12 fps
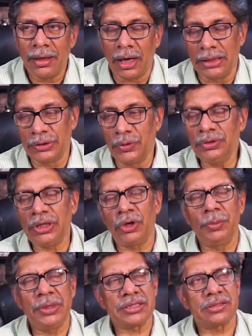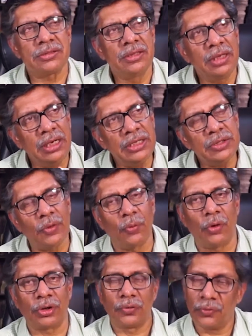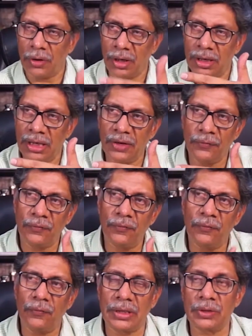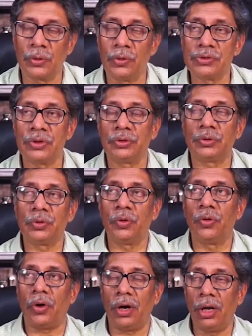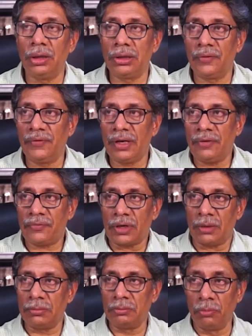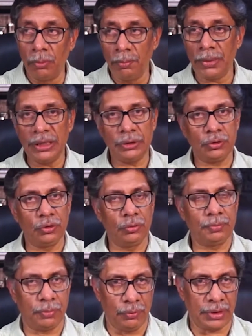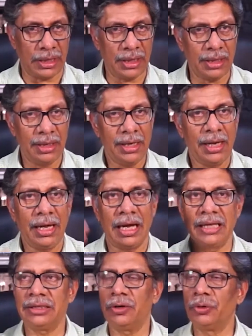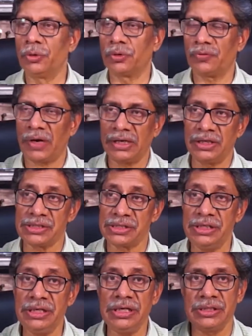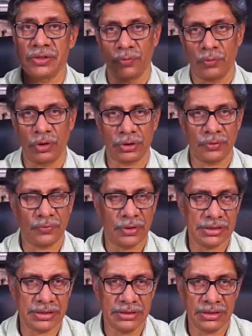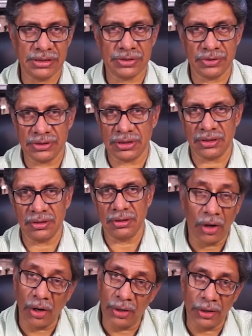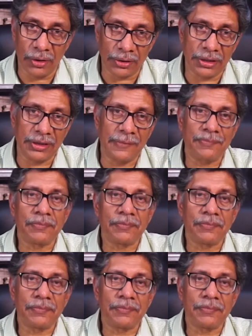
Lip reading: Although there will be a series of waterfalls if one goes on to go all the way from Mumbai to Pune, and they are going to find a series of waterfalls in this region all along it.